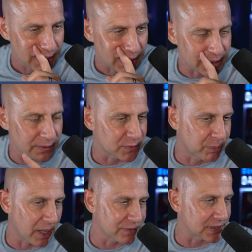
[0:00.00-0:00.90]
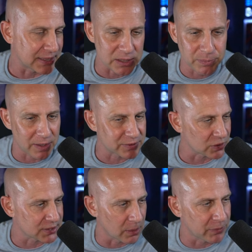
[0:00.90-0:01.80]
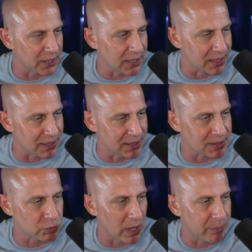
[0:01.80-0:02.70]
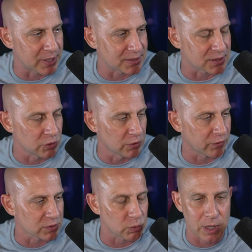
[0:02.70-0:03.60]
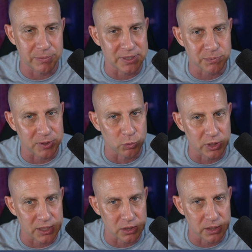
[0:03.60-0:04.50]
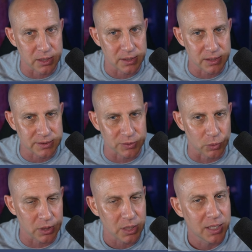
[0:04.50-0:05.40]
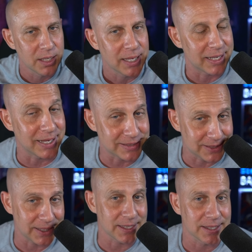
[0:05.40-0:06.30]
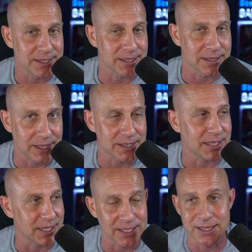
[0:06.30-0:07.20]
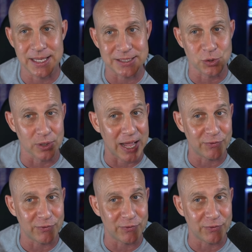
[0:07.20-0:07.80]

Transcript: It gives buffs and debuffs or something. And then this weapon is a universal weapon that's been really good, this sword. And I did get lucky and get that sword. I